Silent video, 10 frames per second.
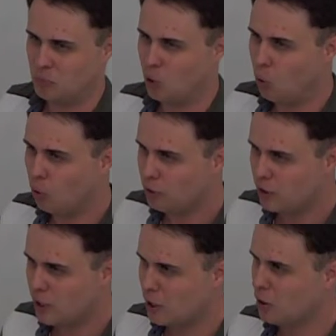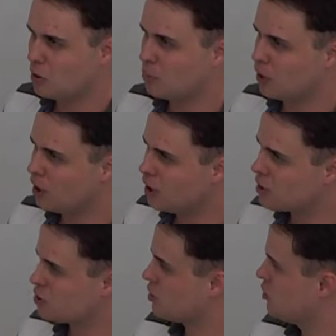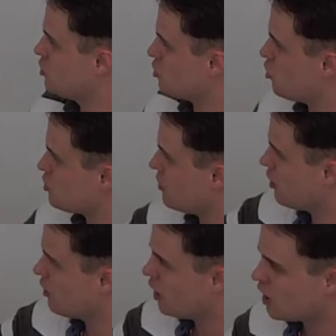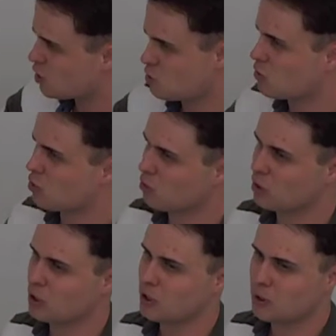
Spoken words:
the whole thing, the part? Does it correspond to the X or the 3?